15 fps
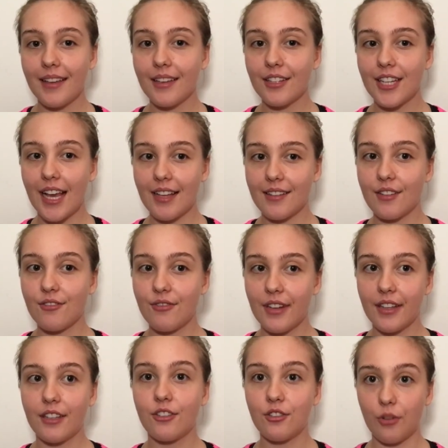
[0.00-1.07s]
she has this
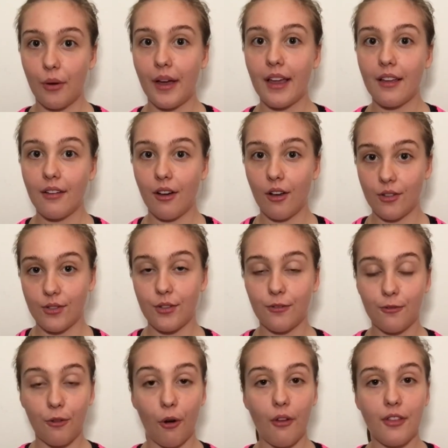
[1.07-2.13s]
really joy also
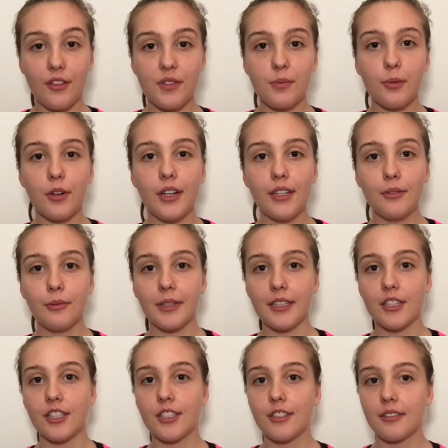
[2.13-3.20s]
for the sport,
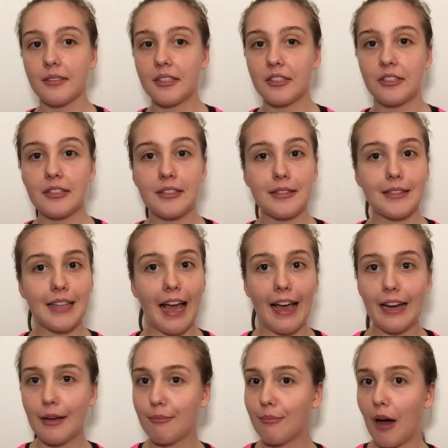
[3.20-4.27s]
which just
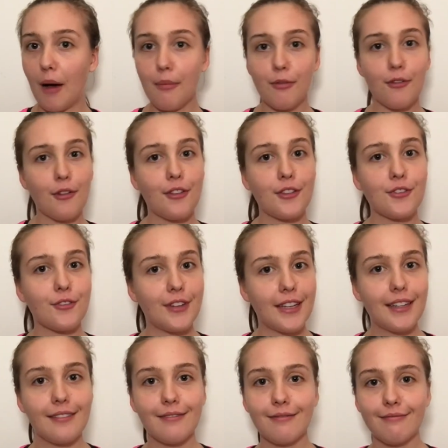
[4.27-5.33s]
kind of popped through the
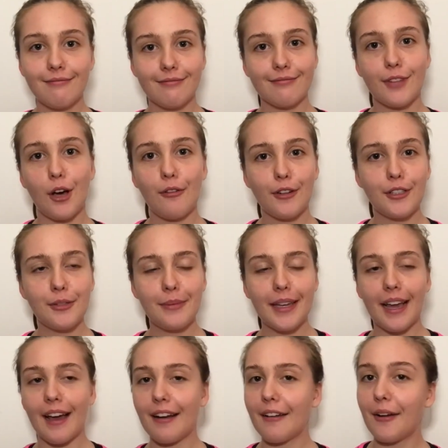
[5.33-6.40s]
screen over to me.
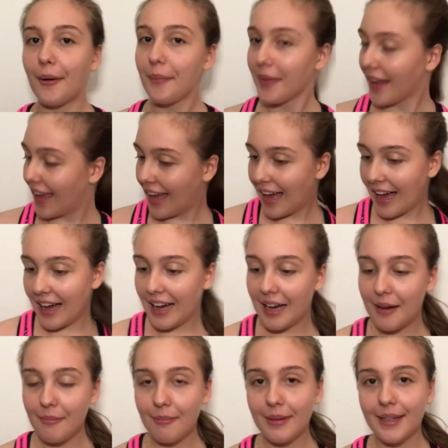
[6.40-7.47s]
I don't
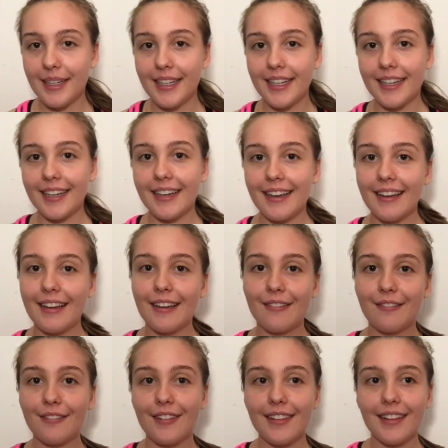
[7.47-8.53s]
know. But
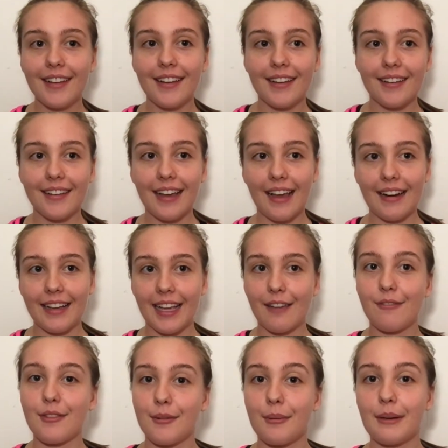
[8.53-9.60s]
it really kind of gave
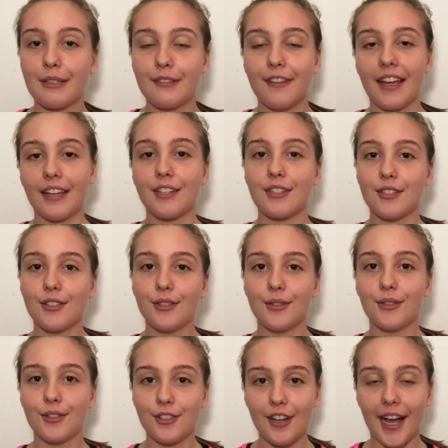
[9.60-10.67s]
me the motivation
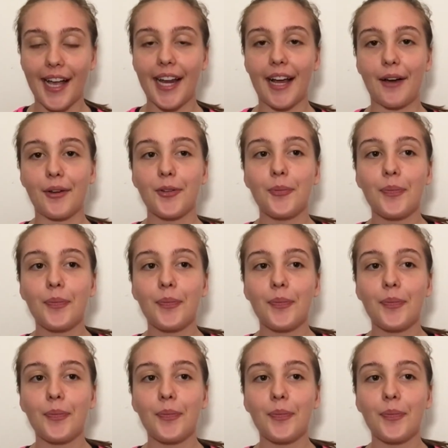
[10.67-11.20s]
to try it out.